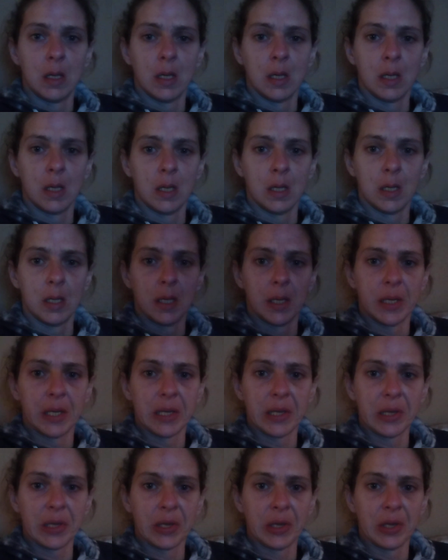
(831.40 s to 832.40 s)
and a
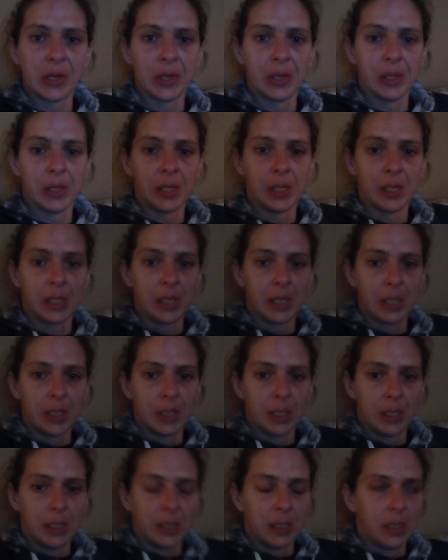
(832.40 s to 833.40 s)
hotbed for scientific
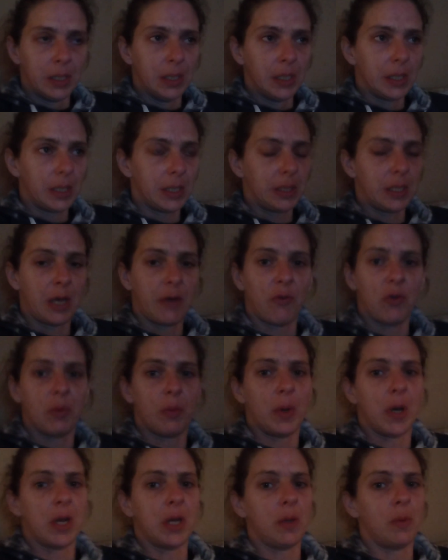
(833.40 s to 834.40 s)
research. Because
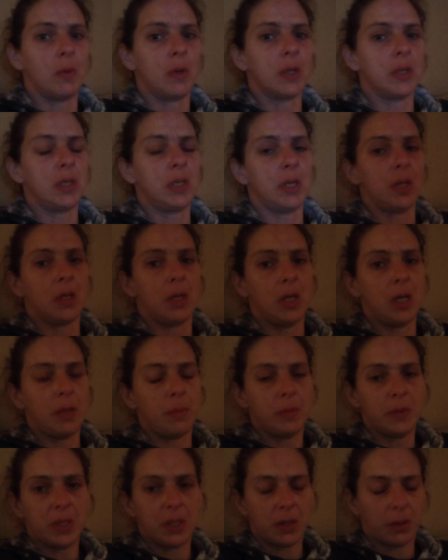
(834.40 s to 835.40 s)
everybody wants to
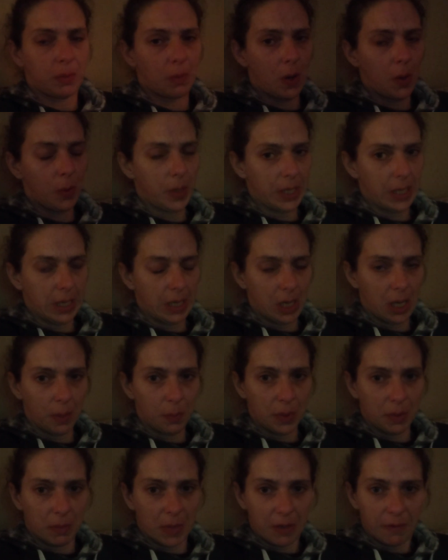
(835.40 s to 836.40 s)
keep throwing it
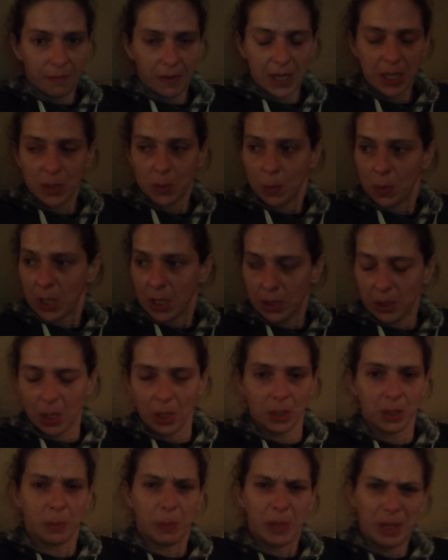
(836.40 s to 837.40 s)
up in my face when I
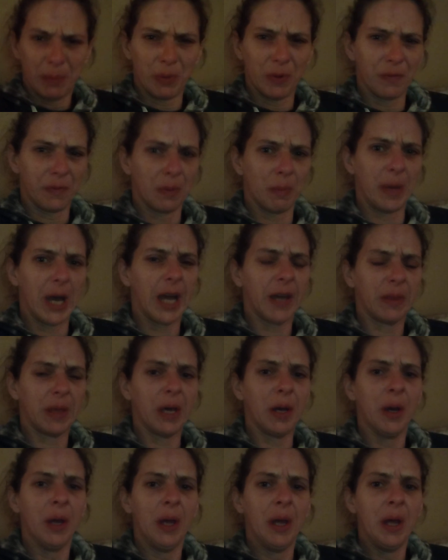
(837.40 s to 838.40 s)
talk to people from back
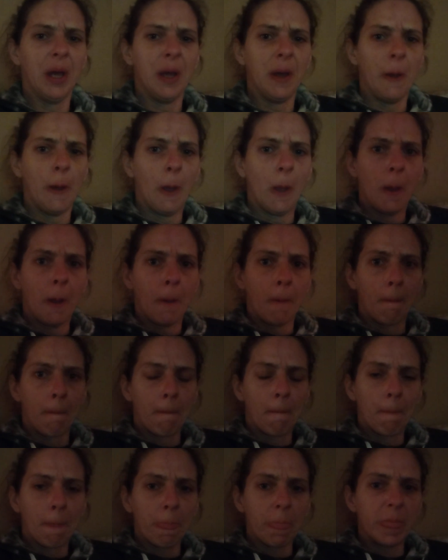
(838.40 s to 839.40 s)
there.
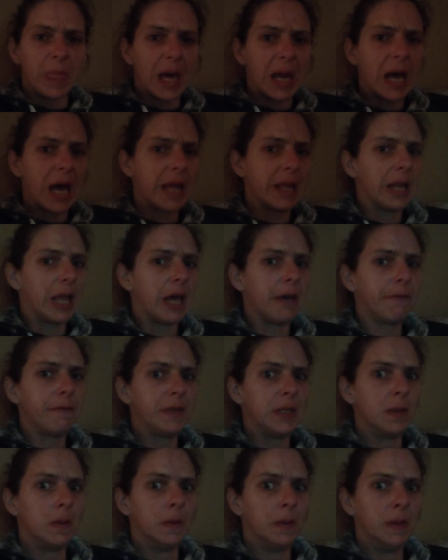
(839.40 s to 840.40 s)
That I'd
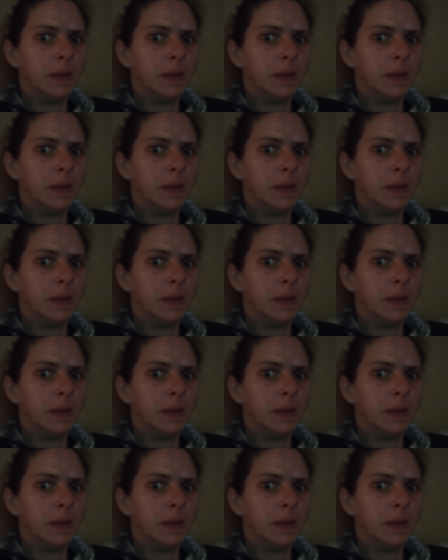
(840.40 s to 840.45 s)
left.